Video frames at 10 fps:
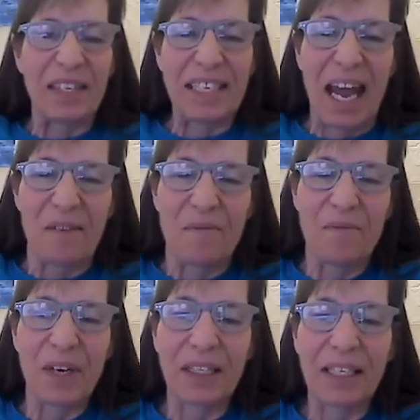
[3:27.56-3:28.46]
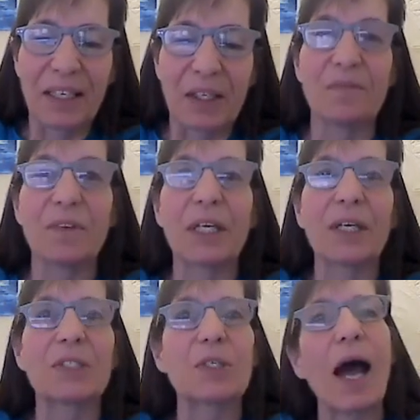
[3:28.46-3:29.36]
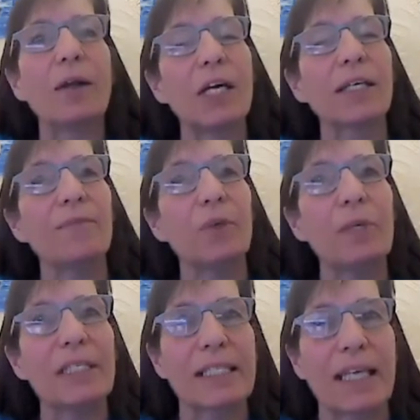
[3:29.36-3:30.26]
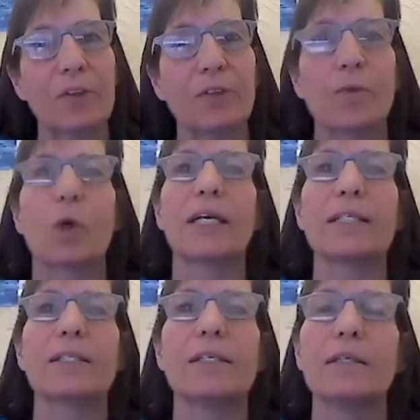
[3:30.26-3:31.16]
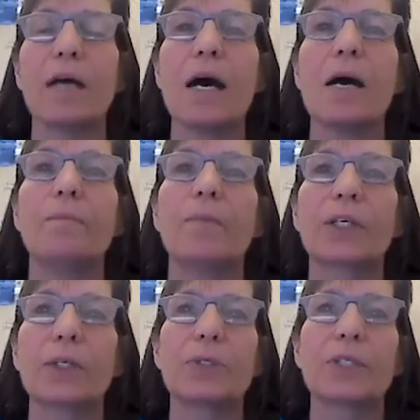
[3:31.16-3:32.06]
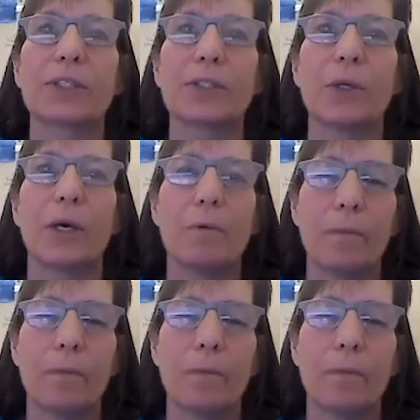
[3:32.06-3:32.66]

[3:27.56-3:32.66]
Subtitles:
Yeah, very good, very good. So how long have you been together for as a acoustic duo?